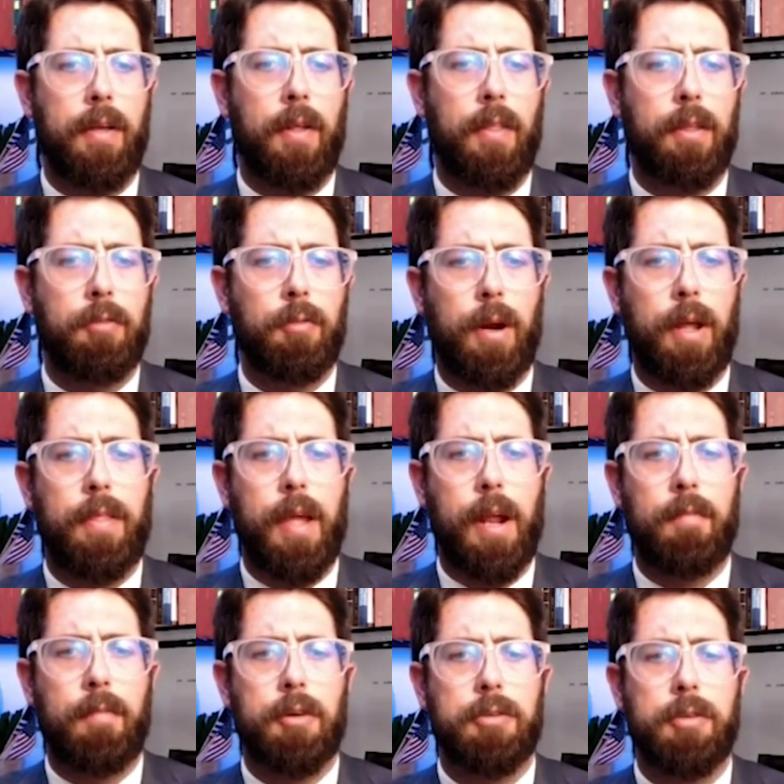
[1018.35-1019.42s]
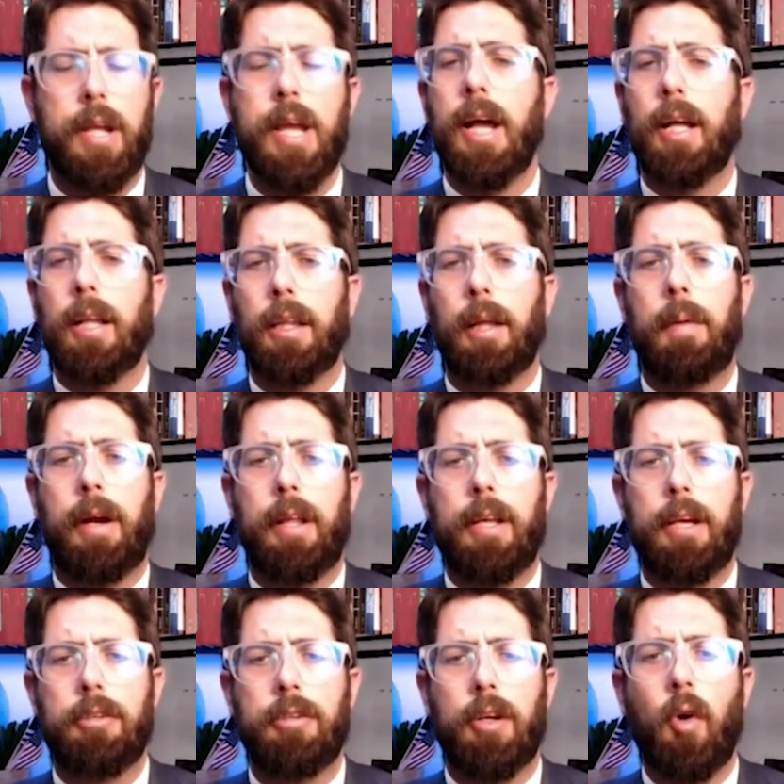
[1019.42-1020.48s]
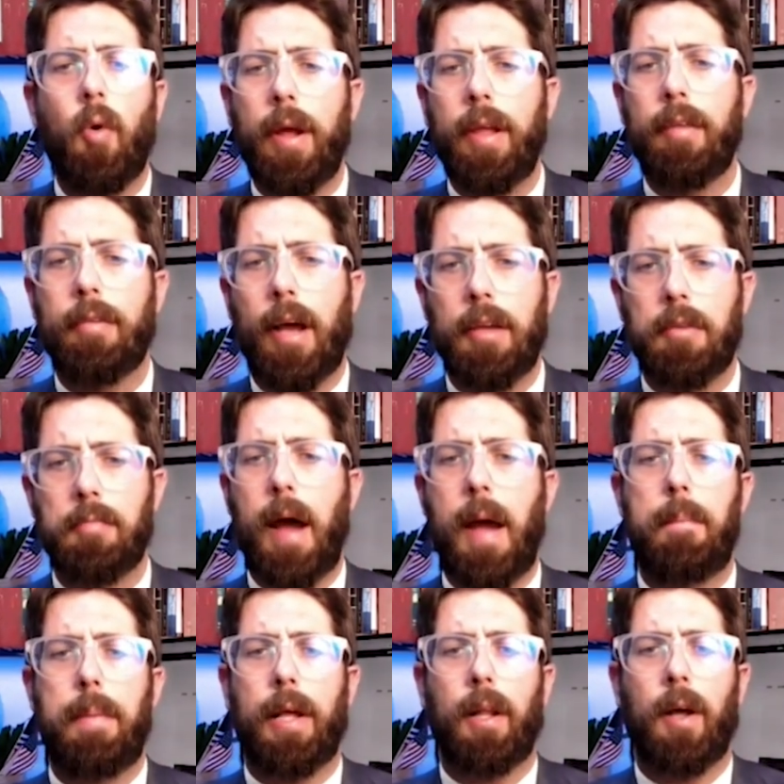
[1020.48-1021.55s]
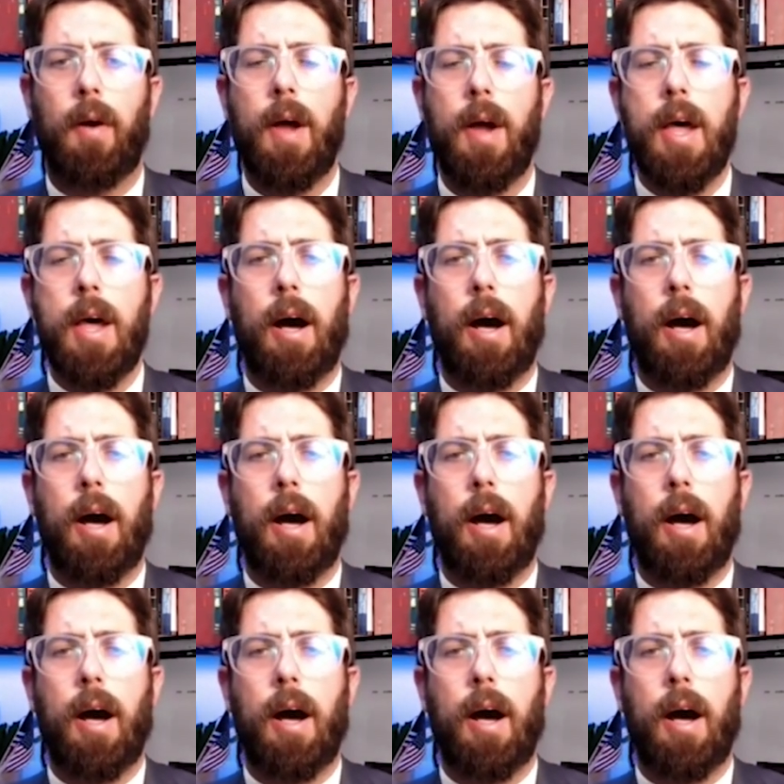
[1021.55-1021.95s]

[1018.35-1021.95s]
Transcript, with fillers: You know, the 20th anniversary limited edition queen size My Pillow,